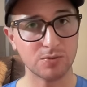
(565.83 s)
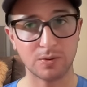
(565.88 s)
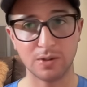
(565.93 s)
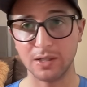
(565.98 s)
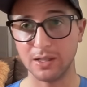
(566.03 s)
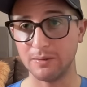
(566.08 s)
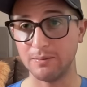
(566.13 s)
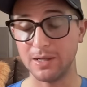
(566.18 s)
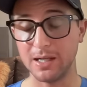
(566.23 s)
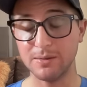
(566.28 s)

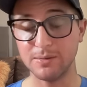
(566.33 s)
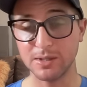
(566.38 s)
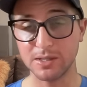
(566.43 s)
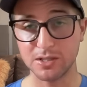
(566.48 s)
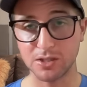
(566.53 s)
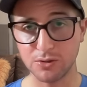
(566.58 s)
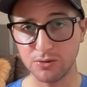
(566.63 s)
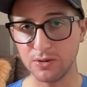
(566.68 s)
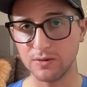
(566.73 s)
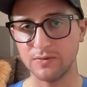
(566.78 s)
one and maybe
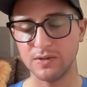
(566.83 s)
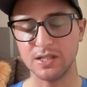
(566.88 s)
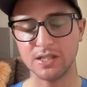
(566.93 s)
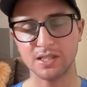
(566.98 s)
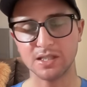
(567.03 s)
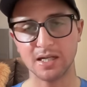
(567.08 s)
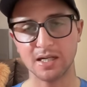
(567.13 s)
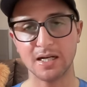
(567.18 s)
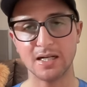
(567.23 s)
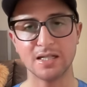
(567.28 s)
two of
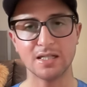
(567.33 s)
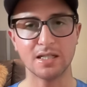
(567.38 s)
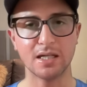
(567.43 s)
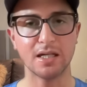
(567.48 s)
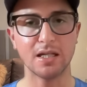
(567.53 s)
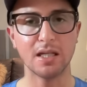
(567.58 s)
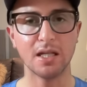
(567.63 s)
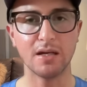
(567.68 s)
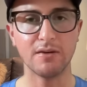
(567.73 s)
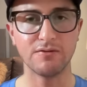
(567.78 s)
these guys,
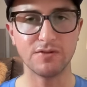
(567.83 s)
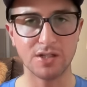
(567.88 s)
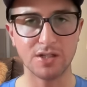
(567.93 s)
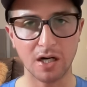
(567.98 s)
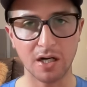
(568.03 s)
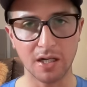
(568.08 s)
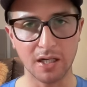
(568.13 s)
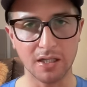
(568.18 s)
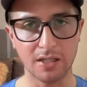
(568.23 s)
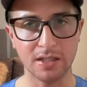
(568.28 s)
and they've
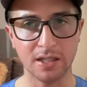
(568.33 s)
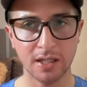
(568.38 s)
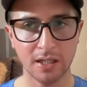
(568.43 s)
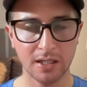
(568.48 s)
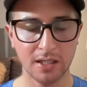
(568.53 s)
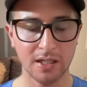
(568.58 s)
done it.